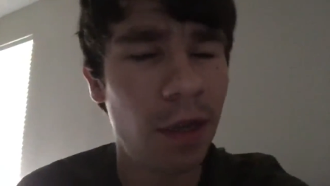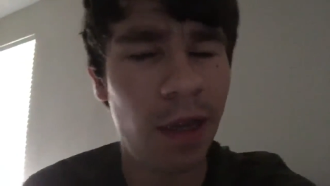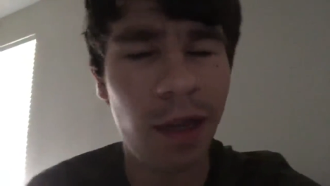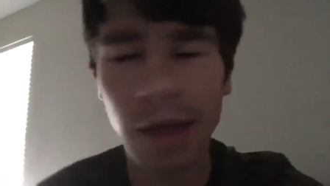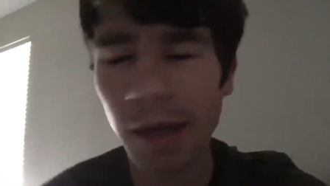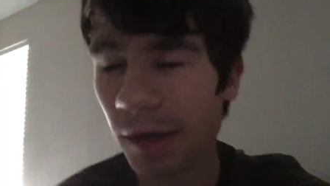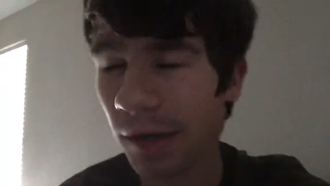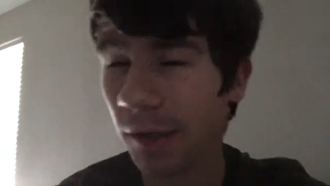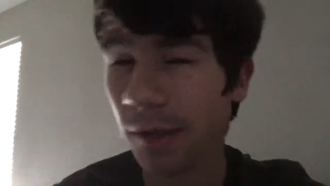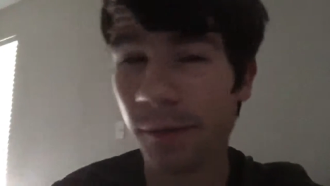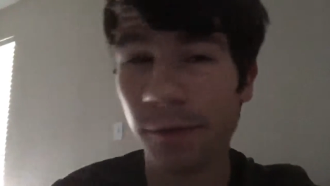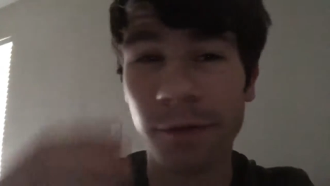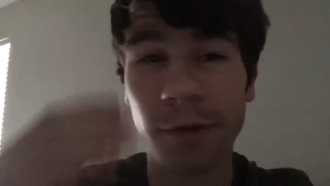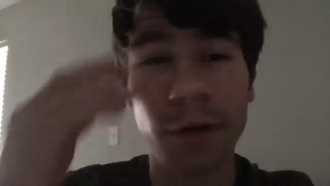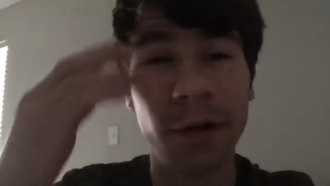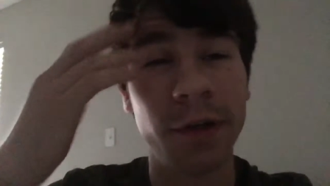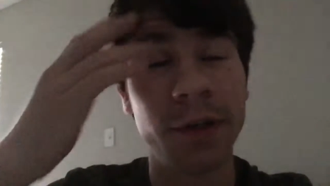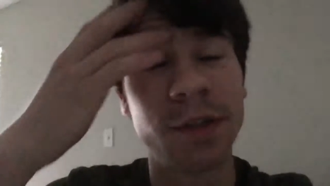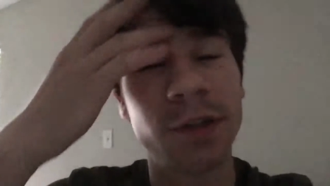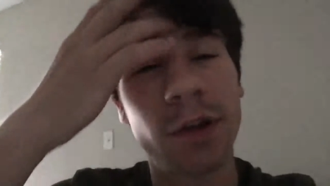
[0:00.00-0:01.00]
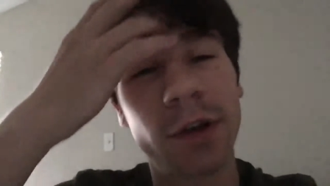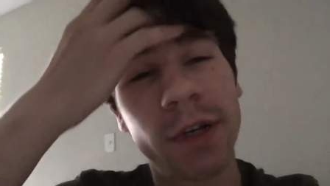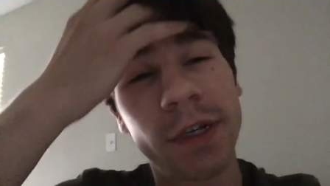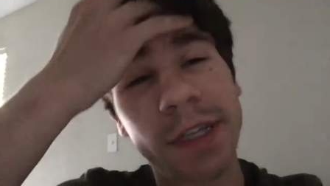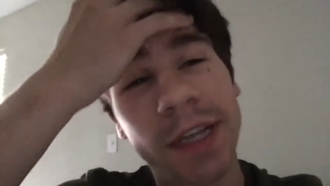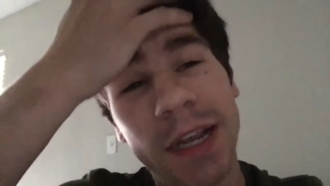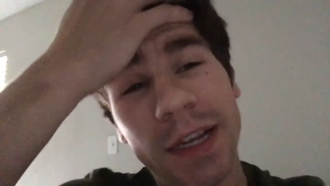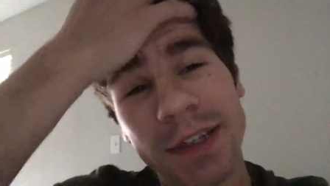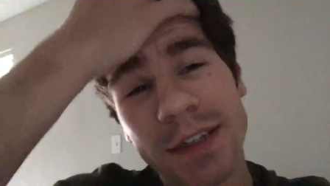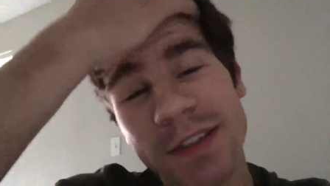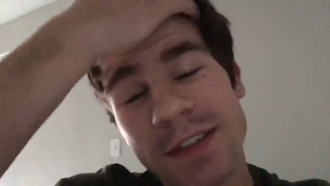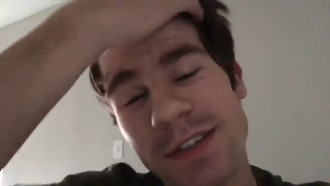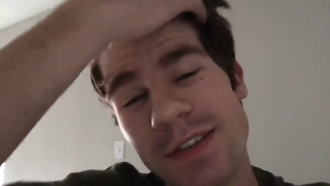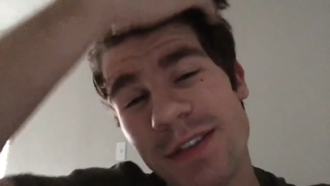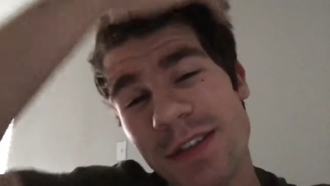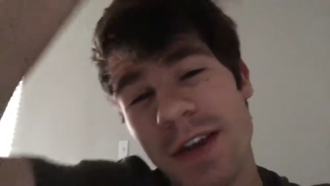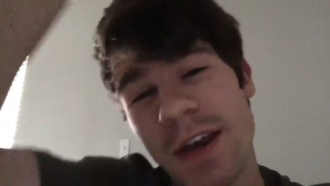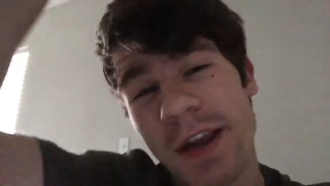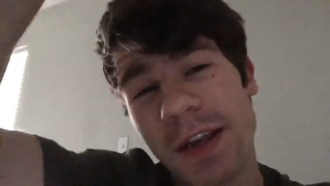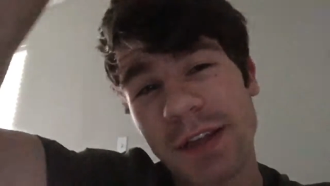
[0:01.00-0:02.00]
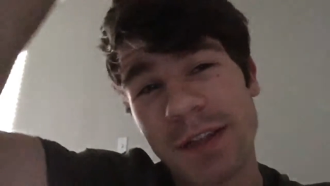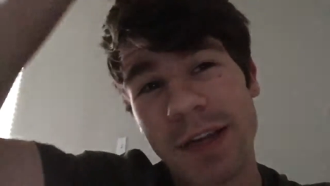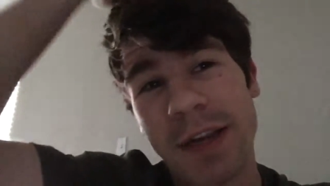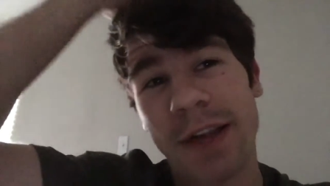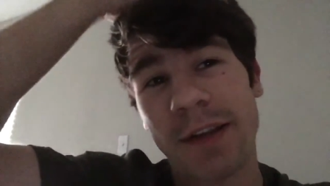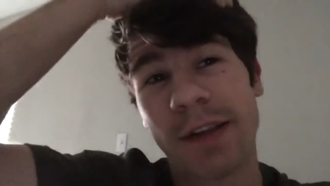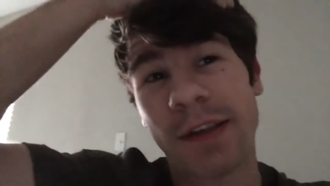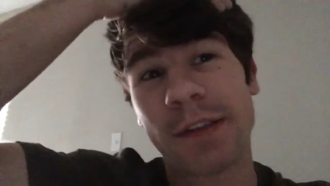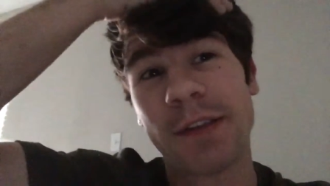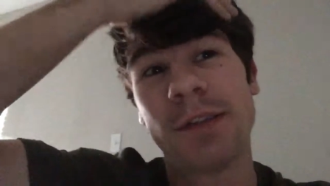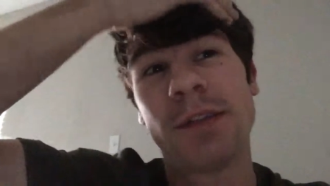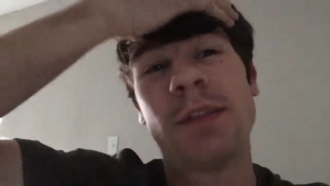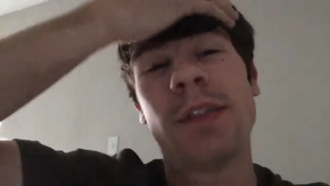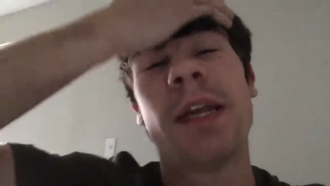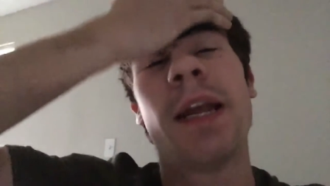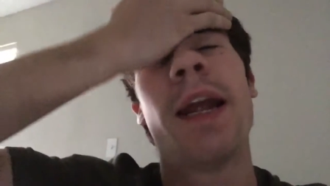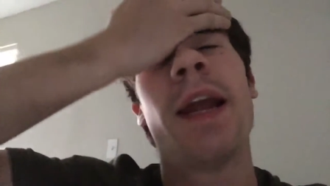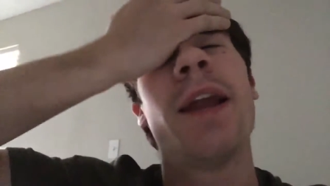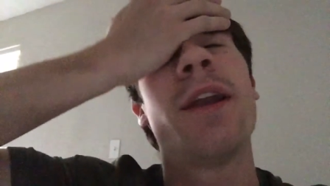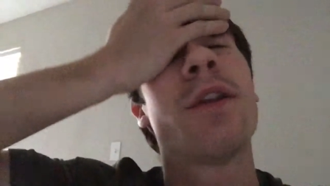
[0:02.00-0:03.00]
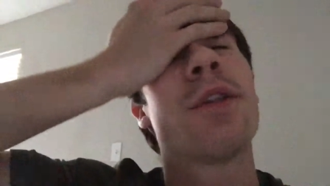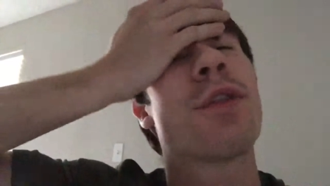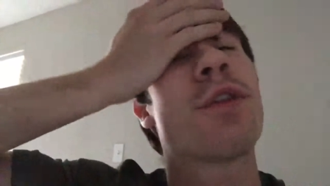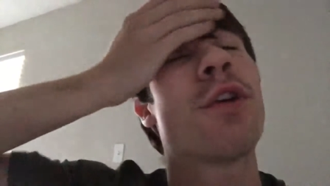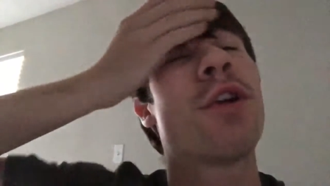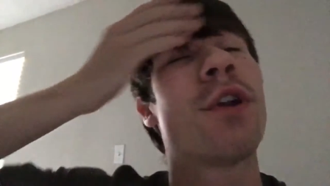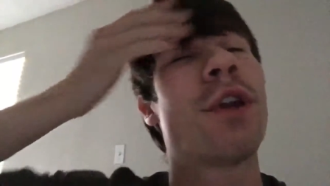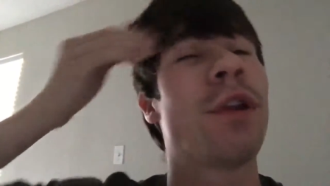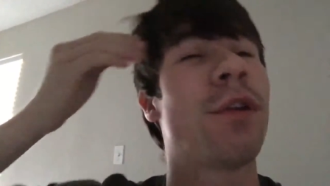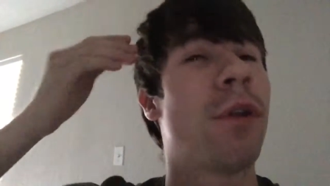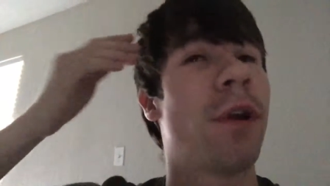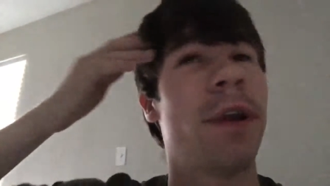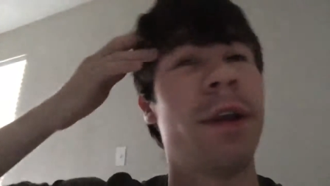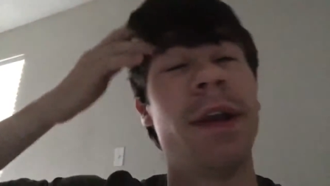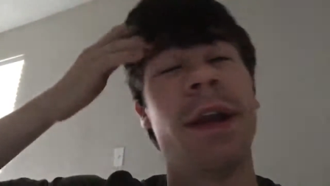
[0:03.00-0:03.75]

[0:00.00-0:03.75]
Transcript: I am very sorry, guys. This is the next day. It's like 10.30 right